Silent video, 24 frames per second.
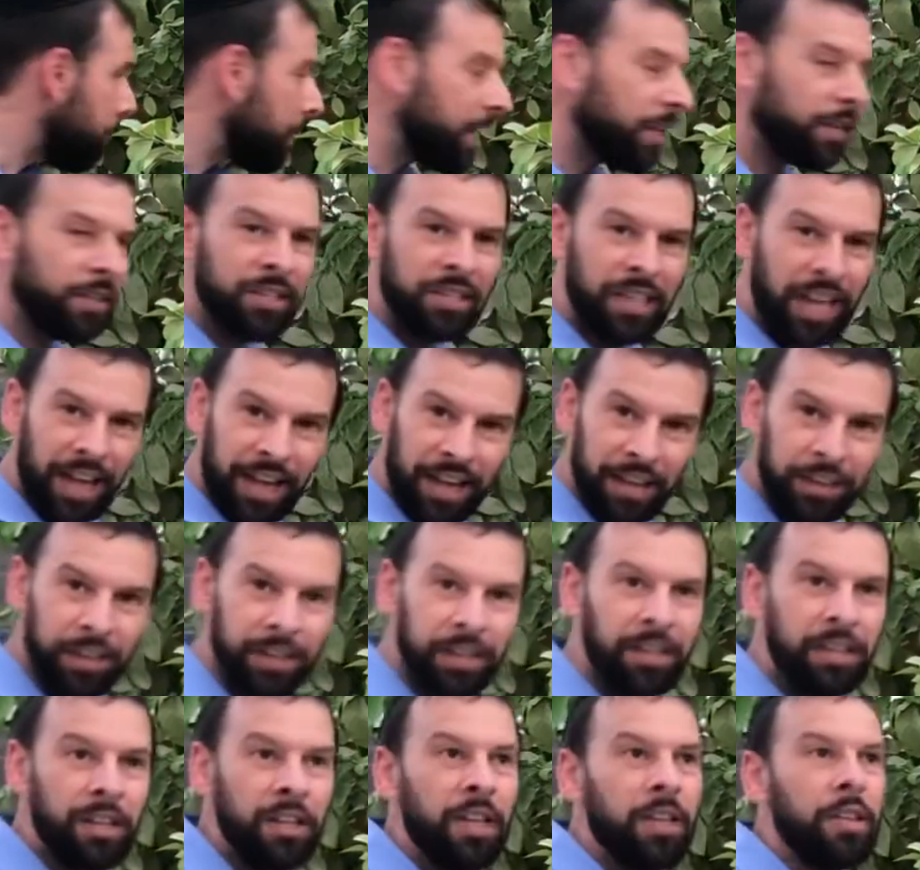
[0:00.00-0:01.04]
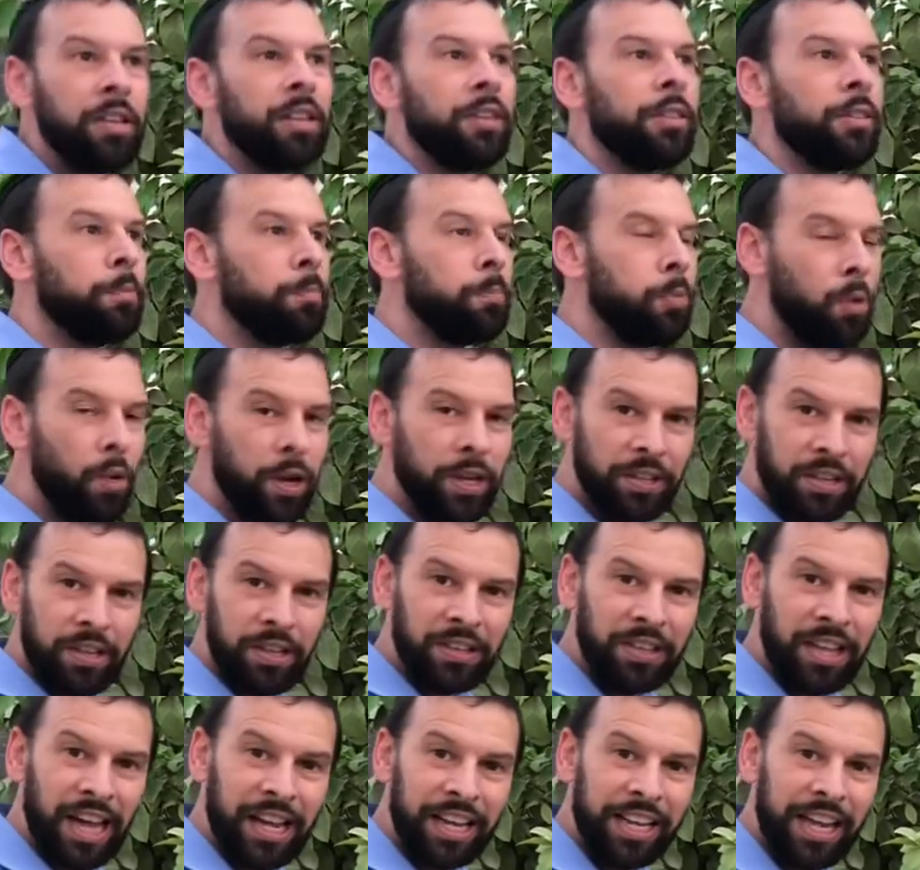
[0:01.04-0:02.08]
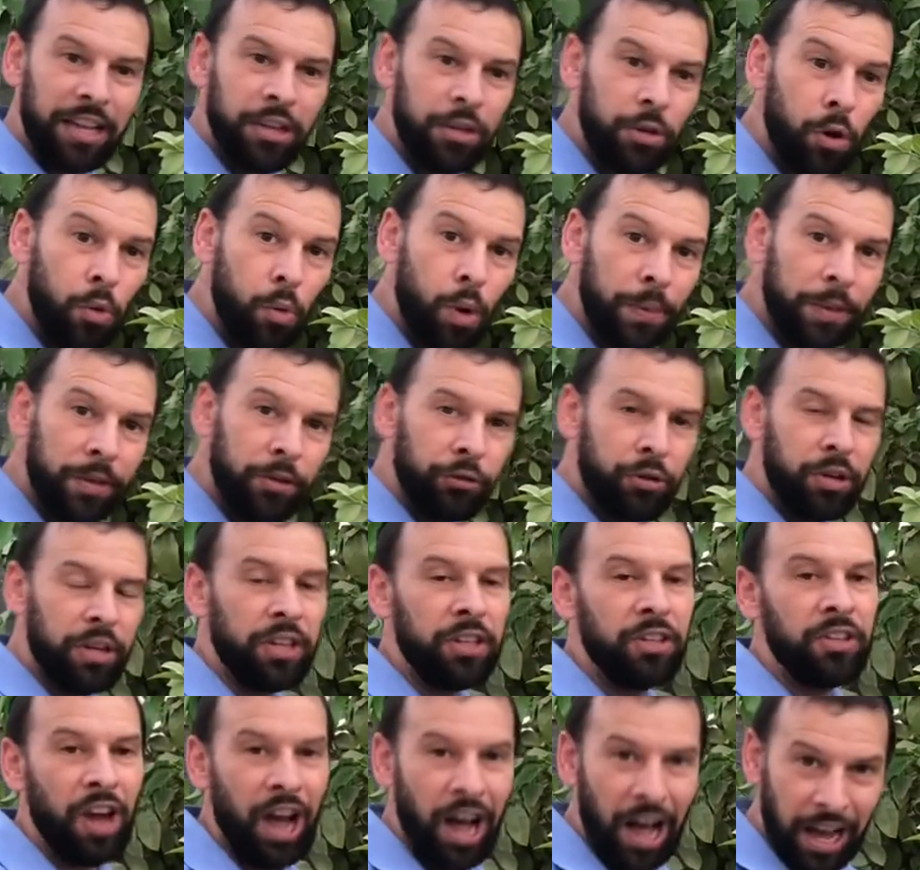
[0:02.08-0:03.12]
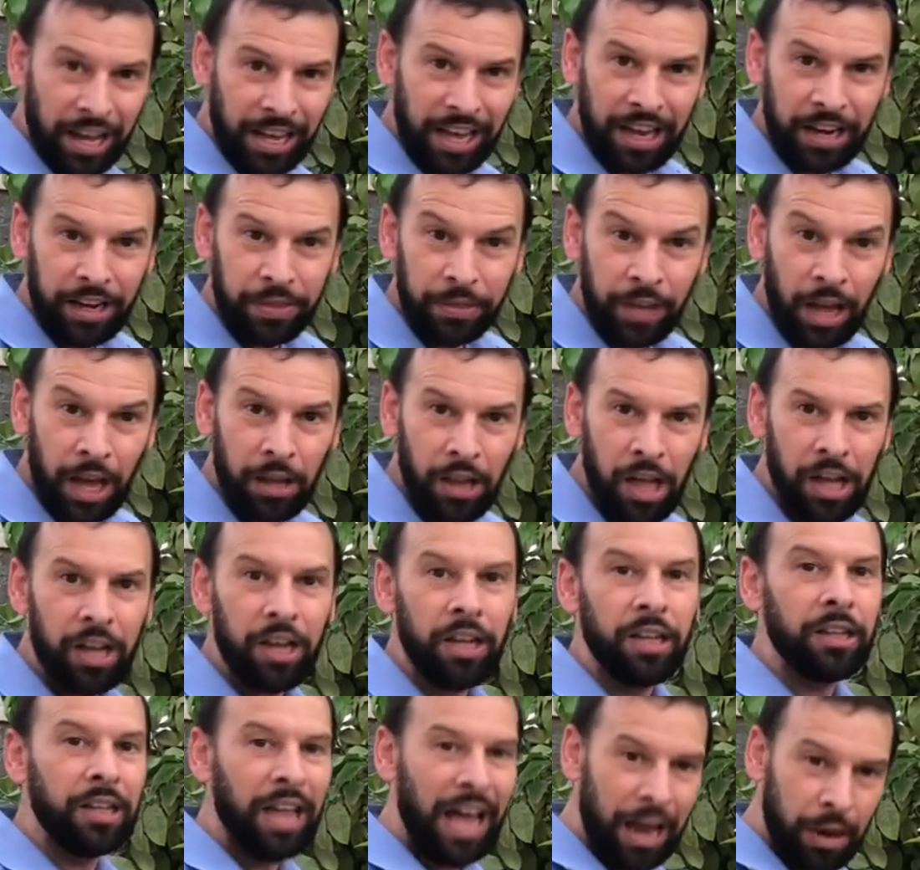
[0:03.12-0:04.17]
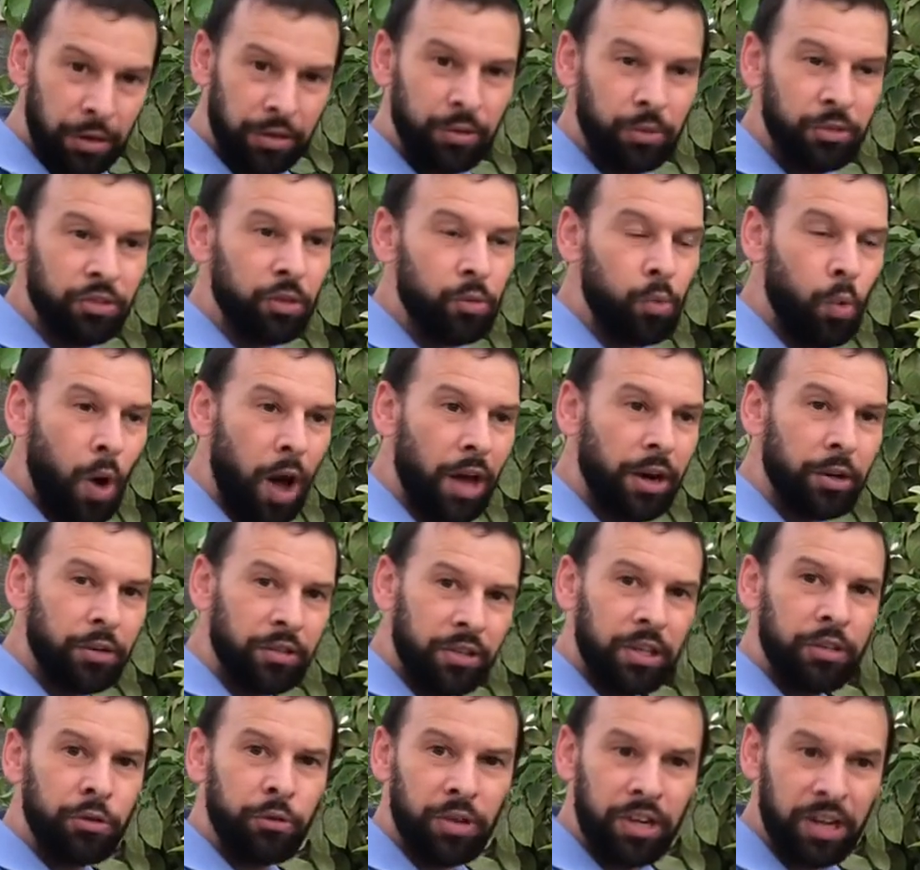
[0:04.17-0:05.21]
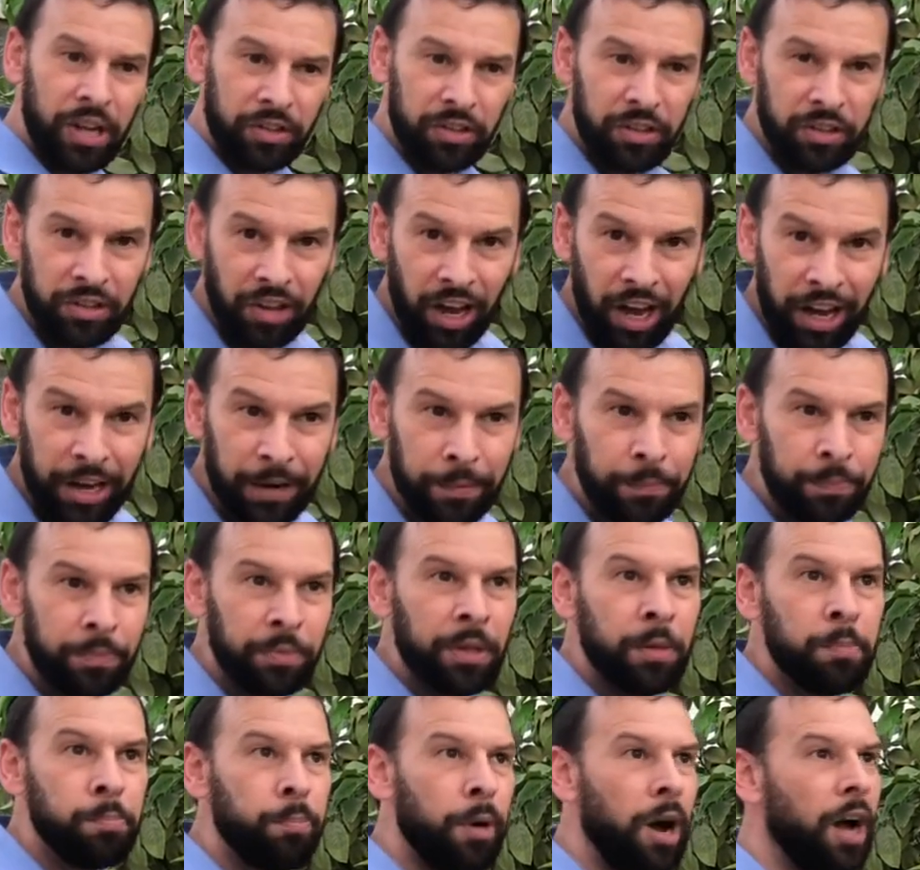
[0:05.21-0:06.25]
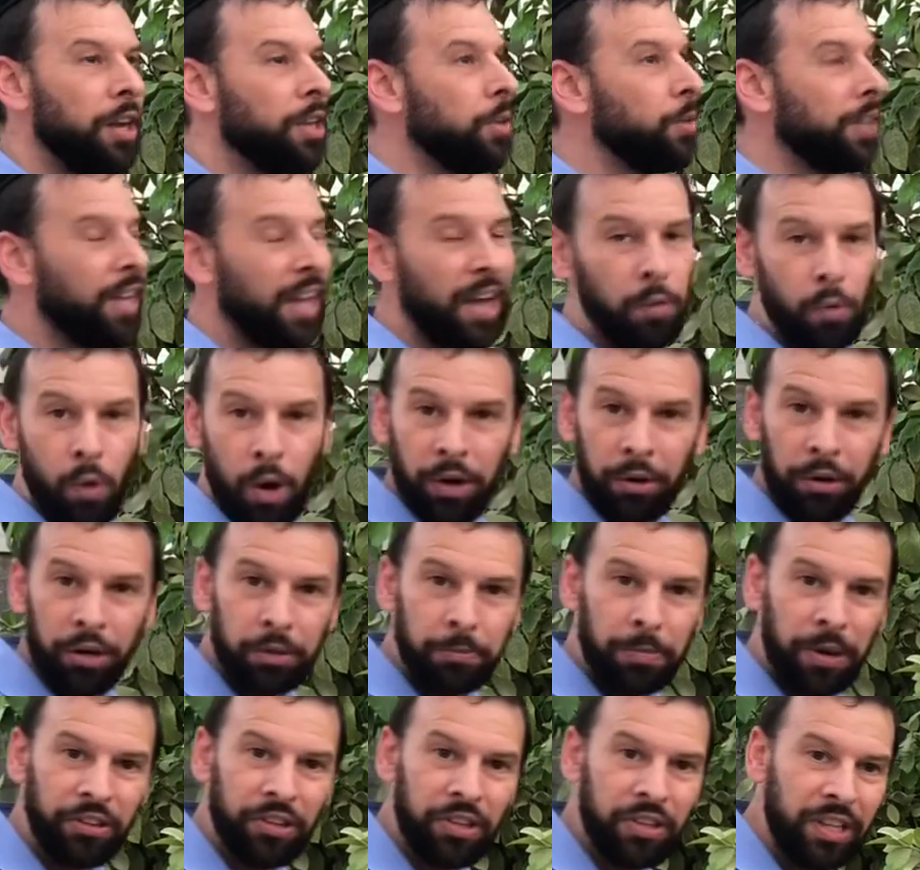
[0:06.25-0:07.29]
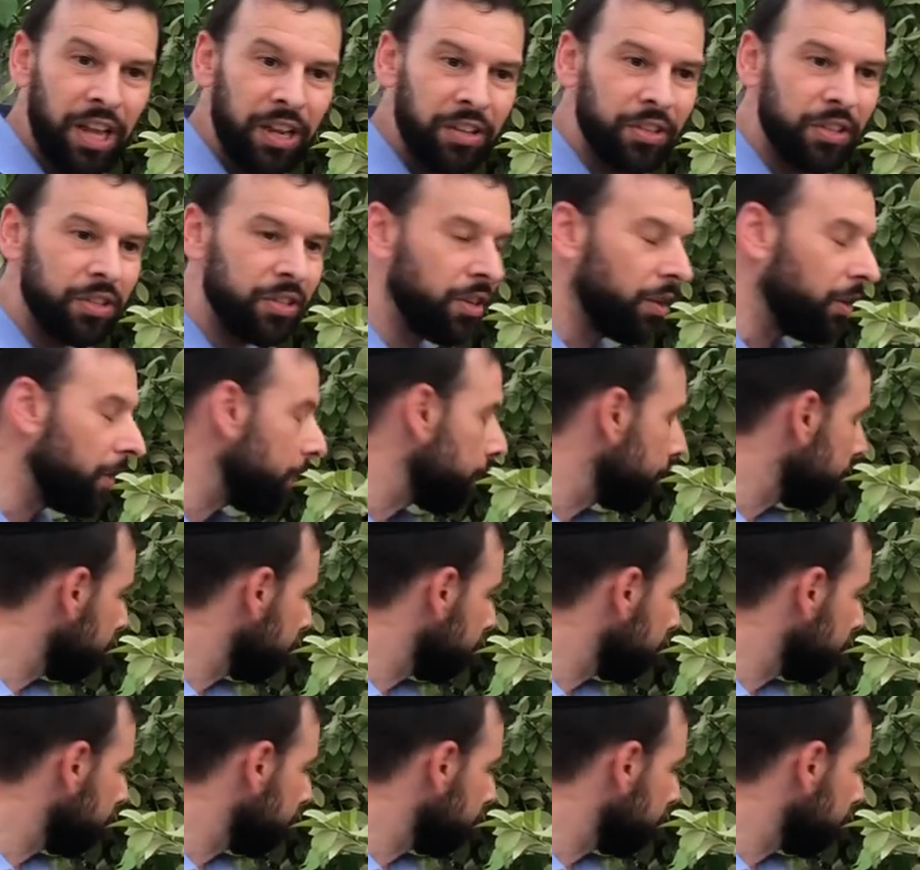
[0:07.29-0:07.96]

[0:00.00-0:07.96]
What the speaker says: being said, the point is that, again, you don't want the tree to die, and the halacha allows you to water so the tree doesn't die, but you can't water as much as necessary.